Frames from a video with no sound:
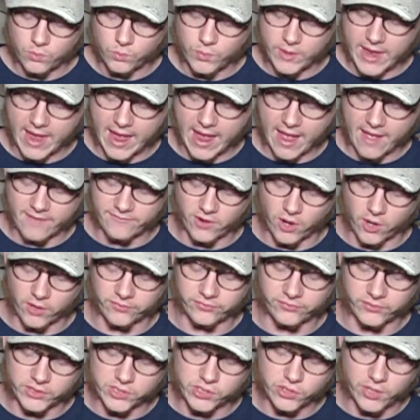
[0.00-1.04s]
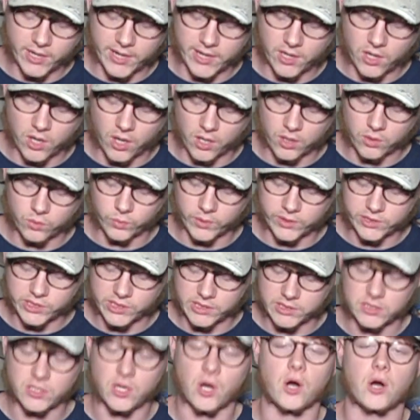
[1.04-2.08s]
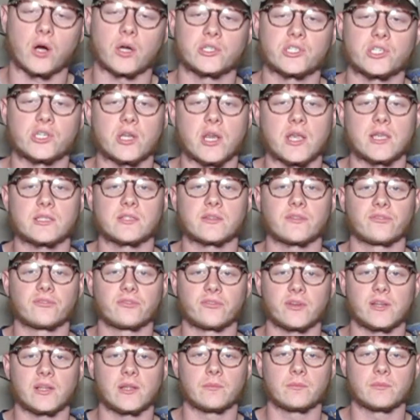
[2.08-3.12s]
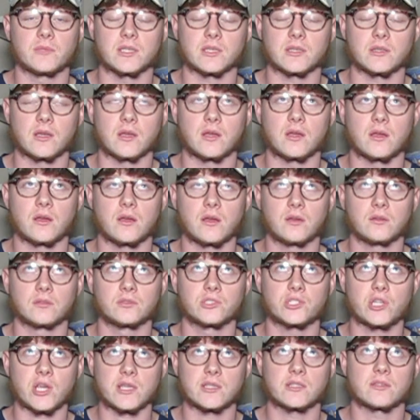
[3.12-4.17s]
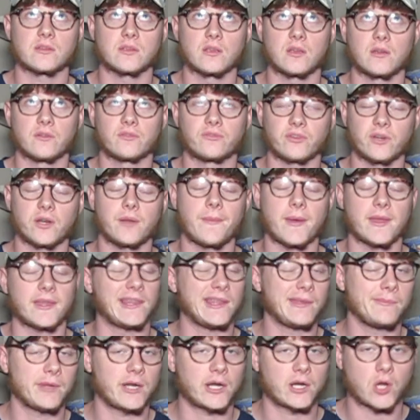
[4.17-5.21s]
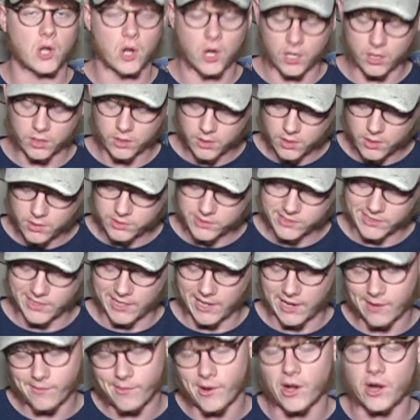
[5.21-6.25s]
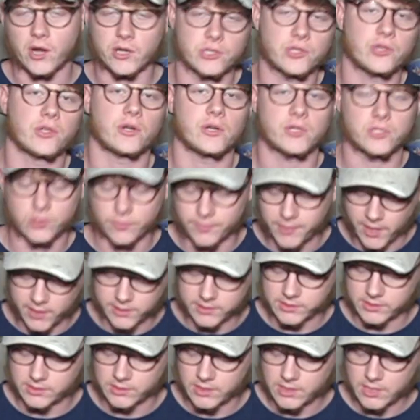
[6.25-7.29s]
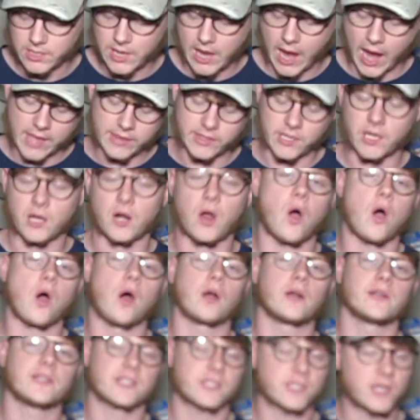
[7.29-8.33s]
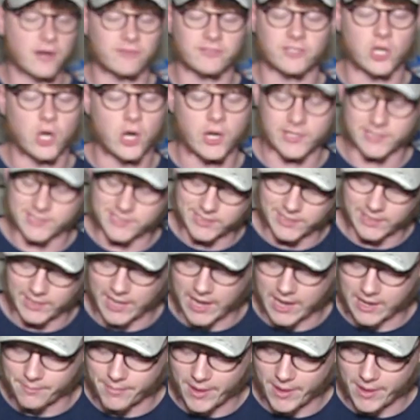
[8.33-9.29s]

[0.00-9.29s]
We have our first credit card, which is our Chase Freedom uh, Chase Freedom Unlimited card, sitting at about 132 bucks and then our Discover card is sitting at